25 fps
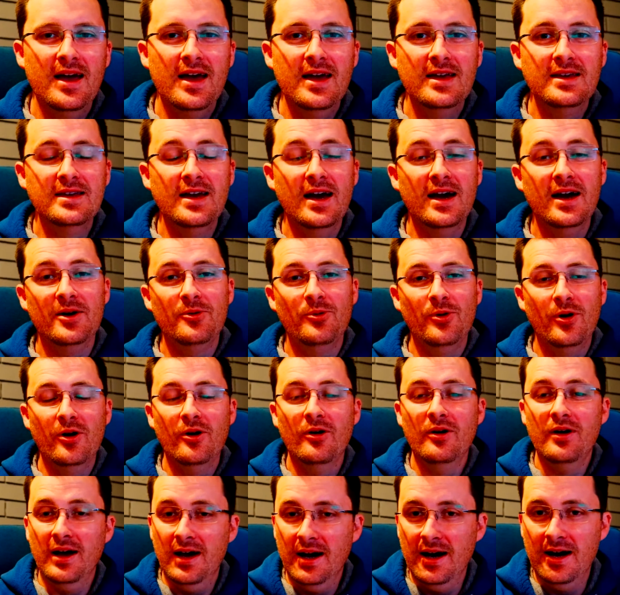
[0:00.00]
Yeah,
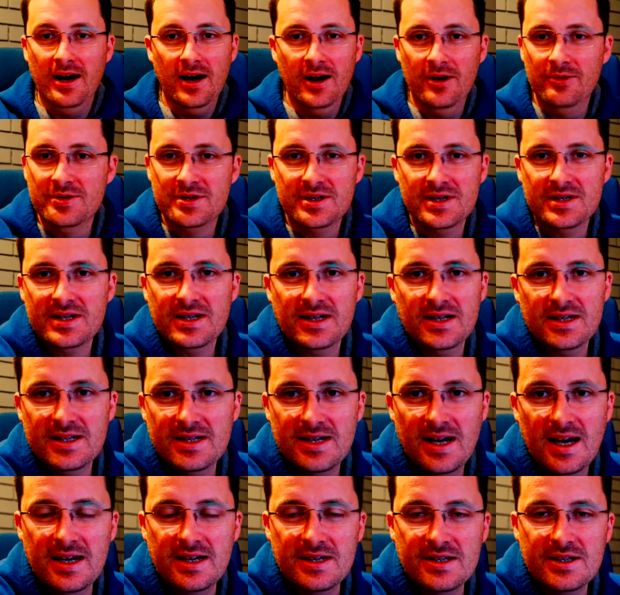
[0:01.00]
well, I was just going to
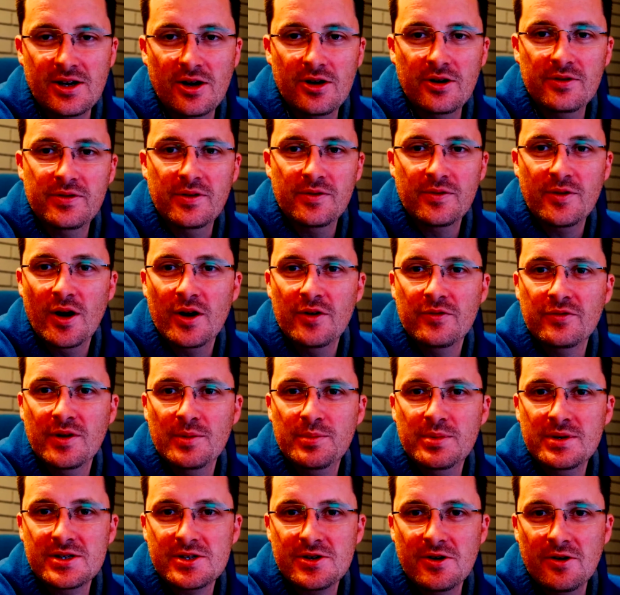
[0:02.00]
say, so if you've got a
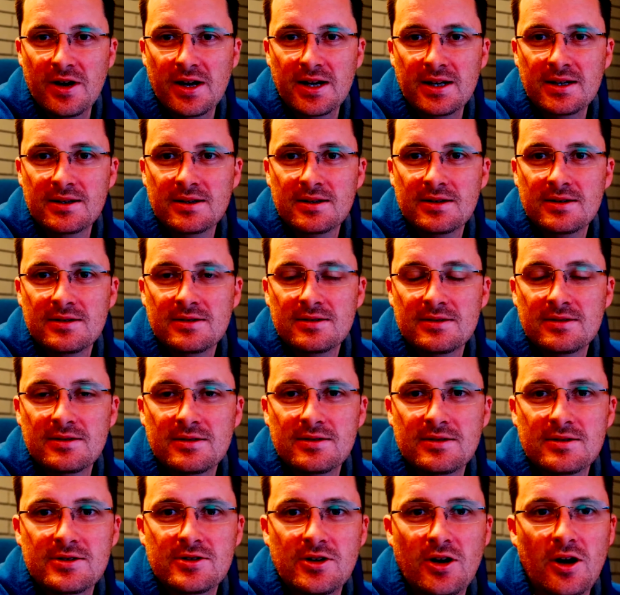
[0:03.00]
flippy screen,
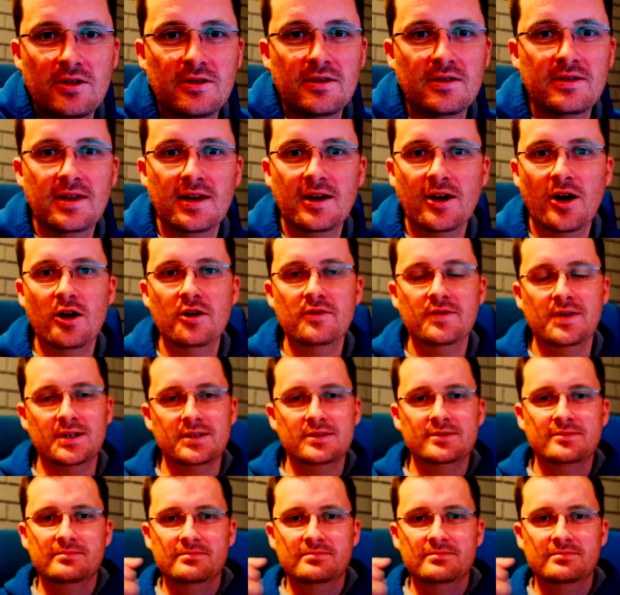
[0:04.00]
turn the thing over